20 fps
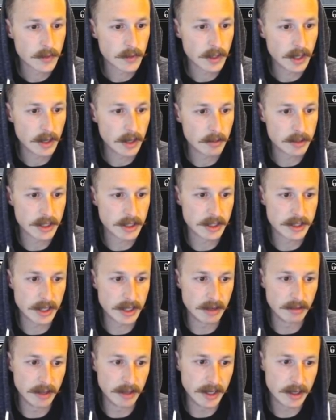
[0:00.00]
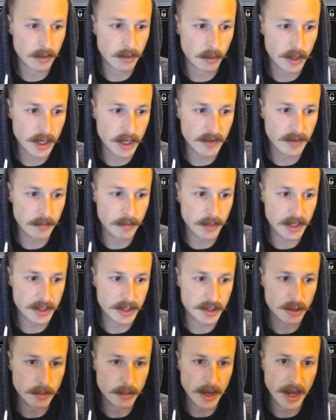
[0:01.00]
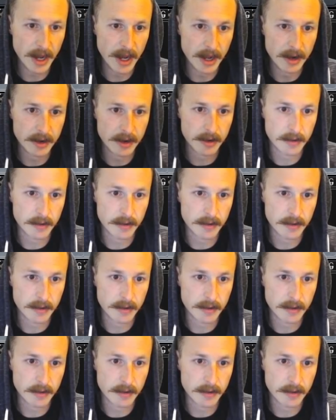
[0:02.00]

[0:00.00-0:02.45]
I was going to say, land wouldn't even be too bad.